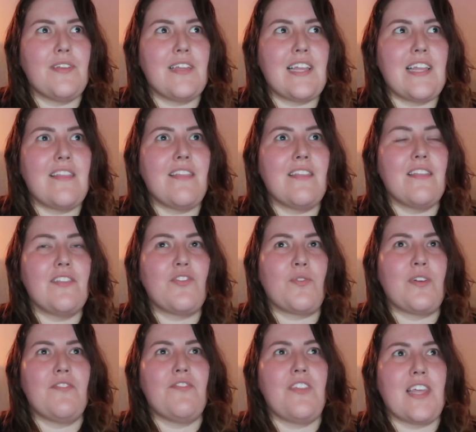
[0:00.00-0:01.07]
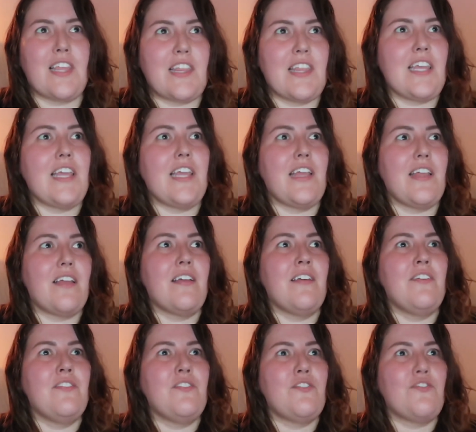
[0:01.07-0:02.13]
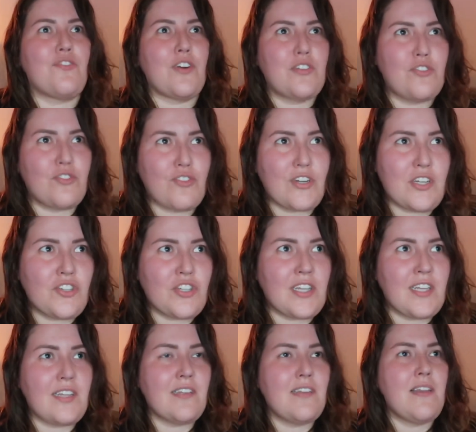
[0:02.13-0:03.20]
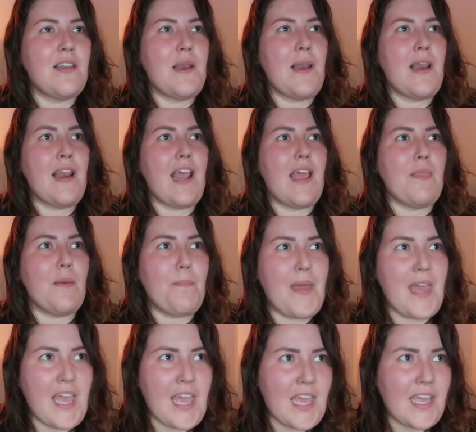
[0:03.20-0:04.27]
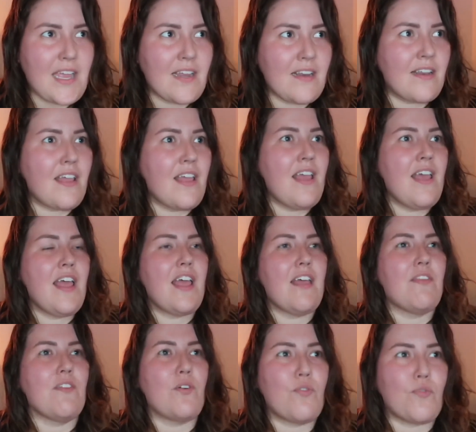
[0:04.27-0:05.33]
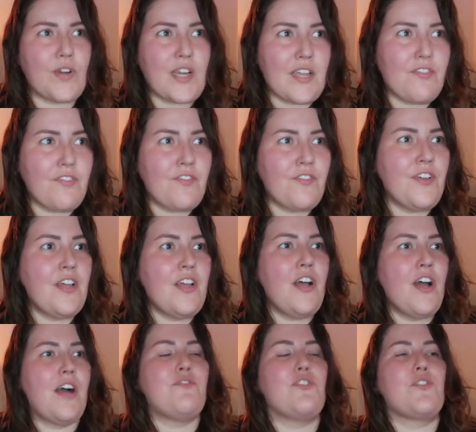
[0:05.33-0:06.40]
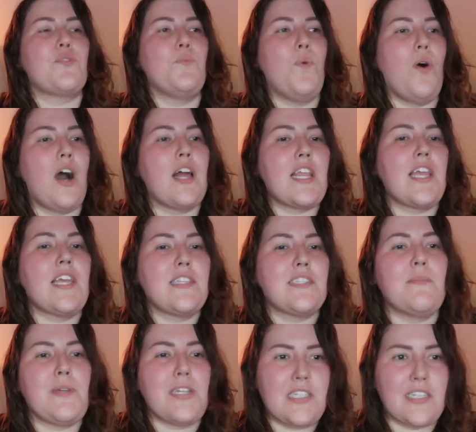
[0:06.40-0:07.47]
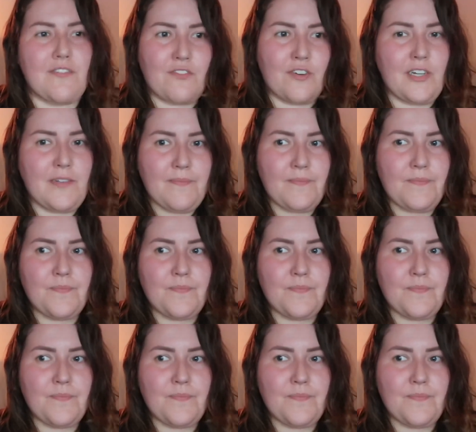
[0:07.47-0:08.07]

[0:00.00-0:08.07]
in sort of the frustration and the pain and the grief of just wanting it to be different,